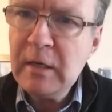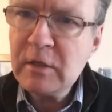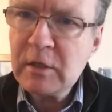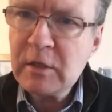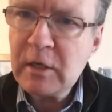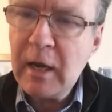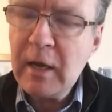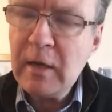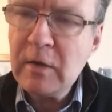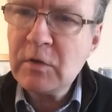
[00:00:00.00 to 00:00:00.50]

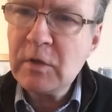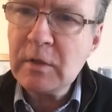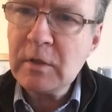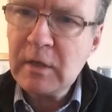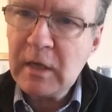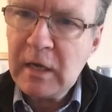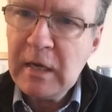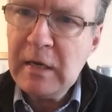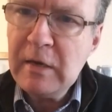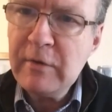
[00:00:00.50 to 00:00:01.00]
states and
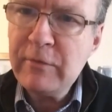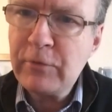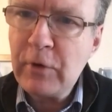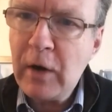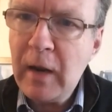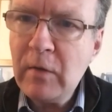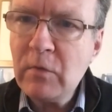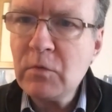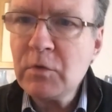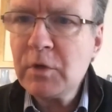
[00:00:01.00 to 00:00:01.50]
key
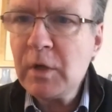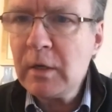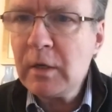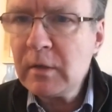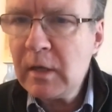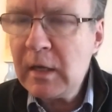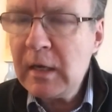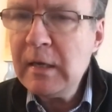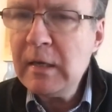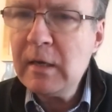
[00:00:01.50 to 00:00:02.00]
friends and
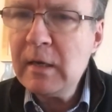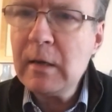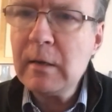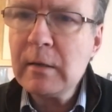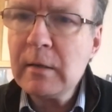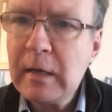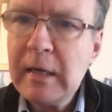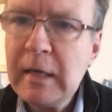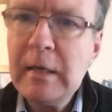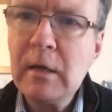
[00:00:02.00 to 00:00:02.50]
key
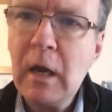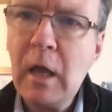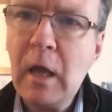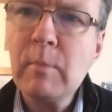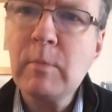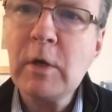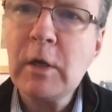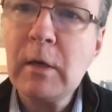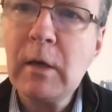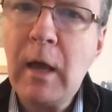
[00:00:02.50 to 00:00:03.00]
key
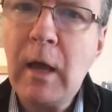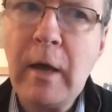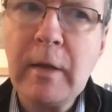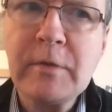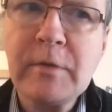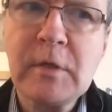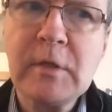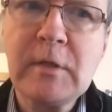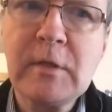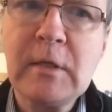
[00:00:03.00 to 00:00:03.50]
global
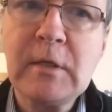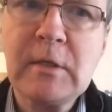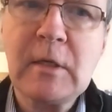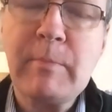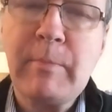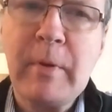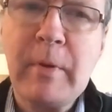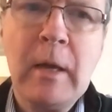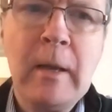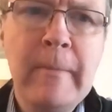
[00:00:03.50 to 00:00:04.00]
alliances. It's a